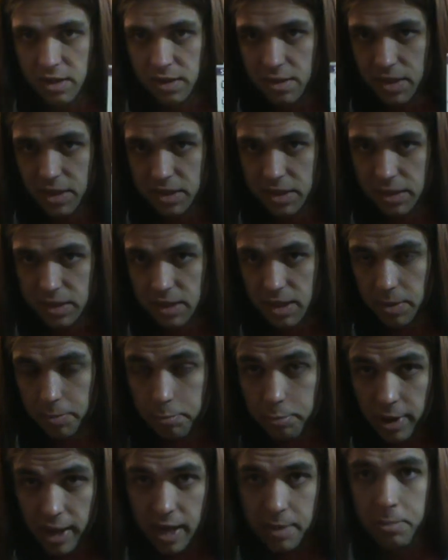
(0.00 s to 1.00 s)
The
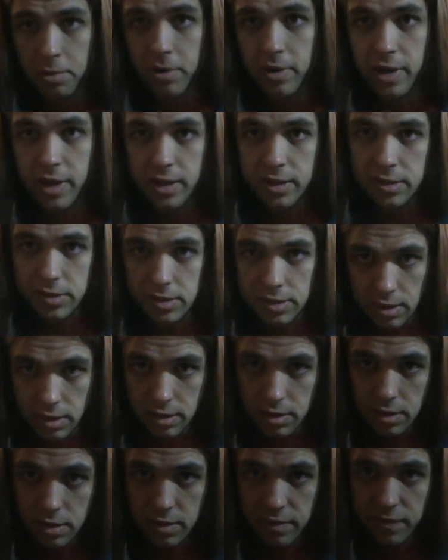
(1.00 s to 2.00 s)
paper
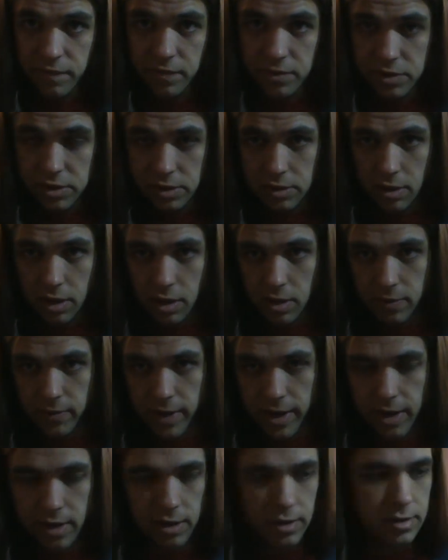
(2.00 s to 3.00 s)
insert for Star
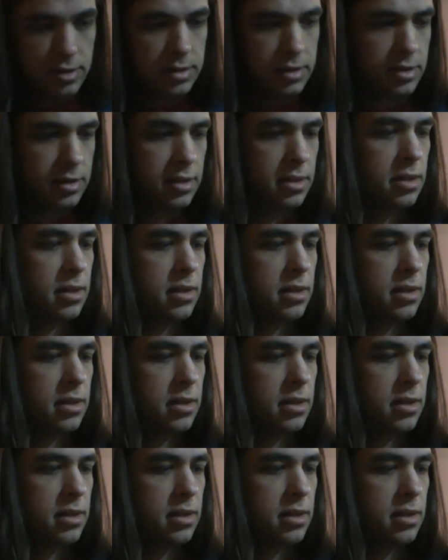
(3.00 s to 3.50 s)
Raiders.